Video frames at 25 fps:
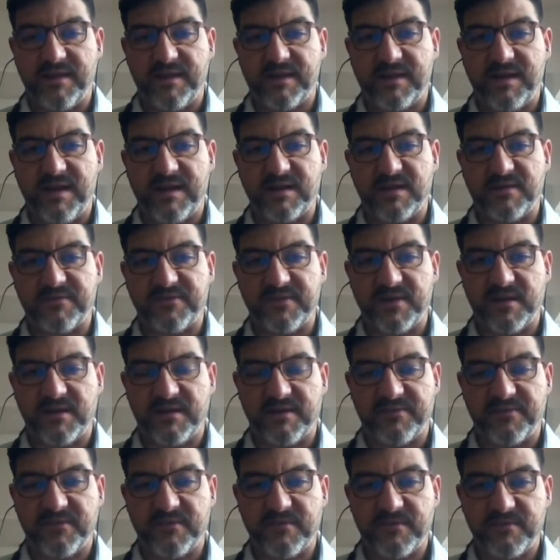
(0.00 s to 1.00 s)
kind of
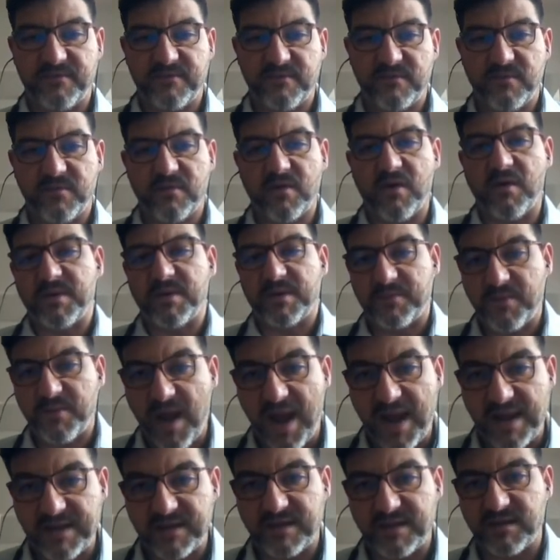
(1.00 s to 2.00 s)

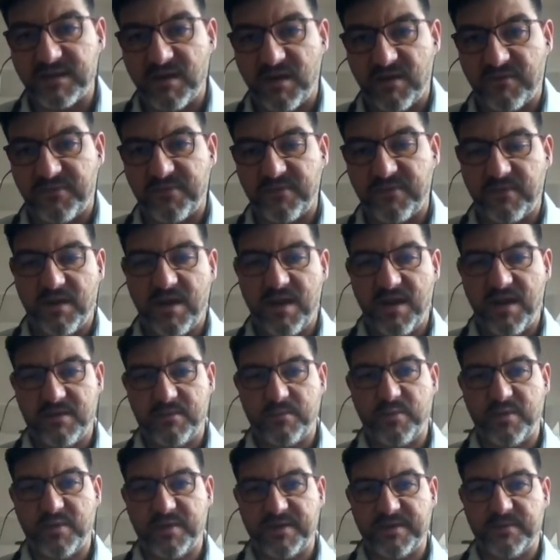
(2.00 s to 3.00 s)
overriding of
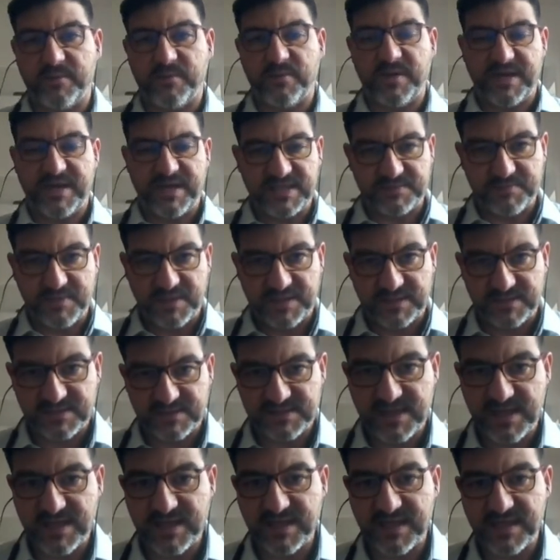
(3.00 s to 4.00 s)
what has been
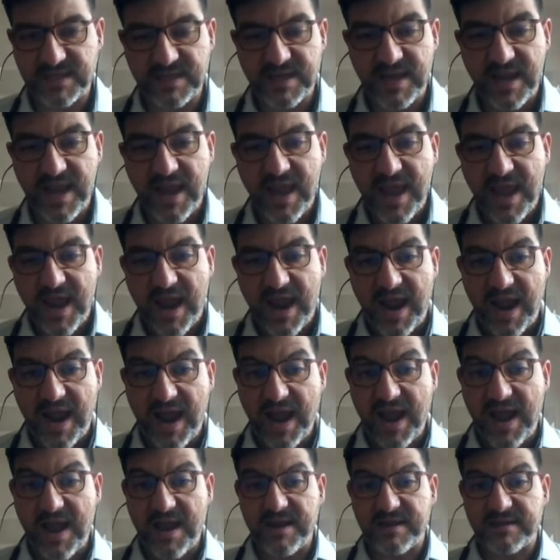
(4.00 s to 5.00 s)
seen,
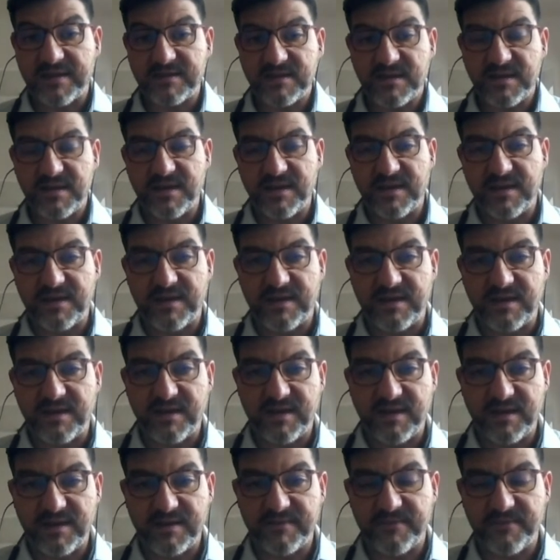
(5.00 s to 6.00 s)
and
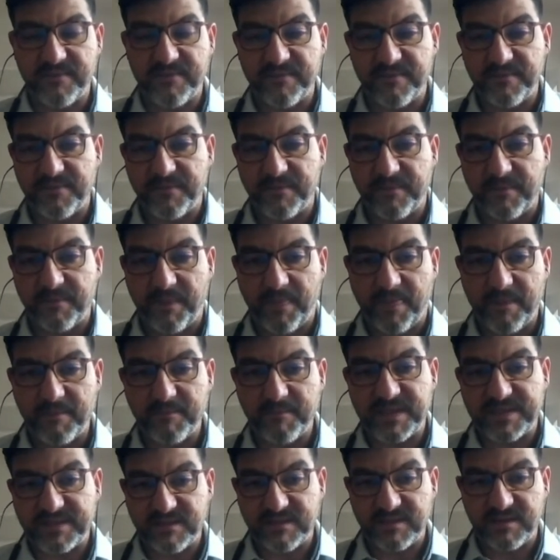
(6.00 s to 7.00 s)

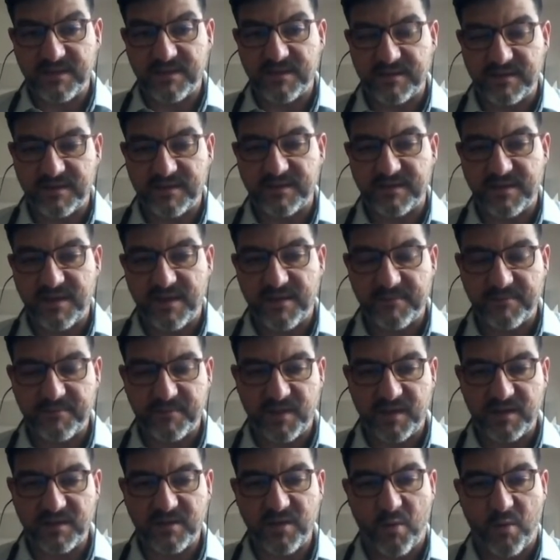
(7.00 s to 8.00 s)
but in the
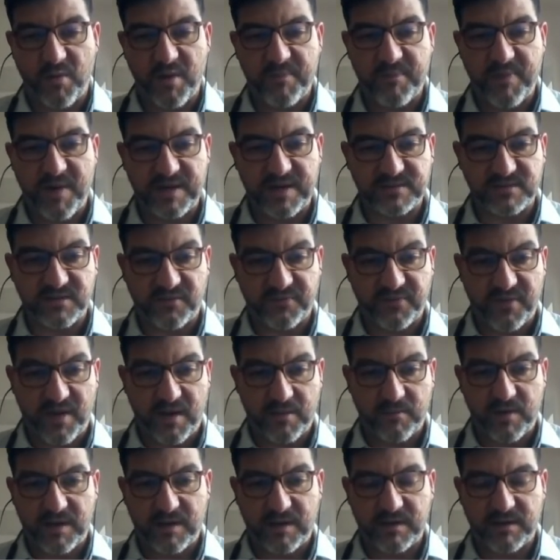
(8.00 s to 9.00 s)
lower part of
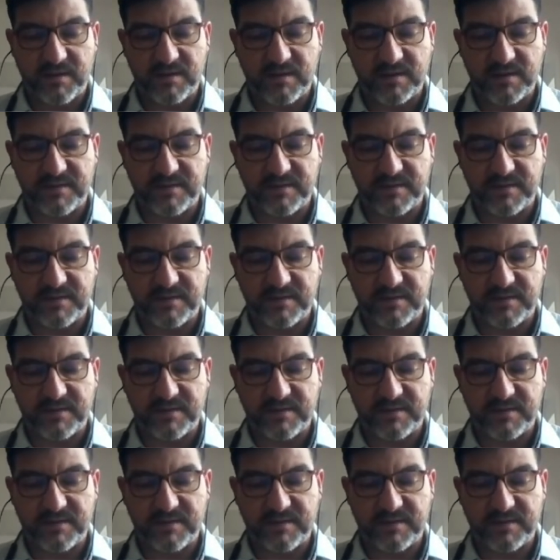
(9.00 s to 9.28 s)
our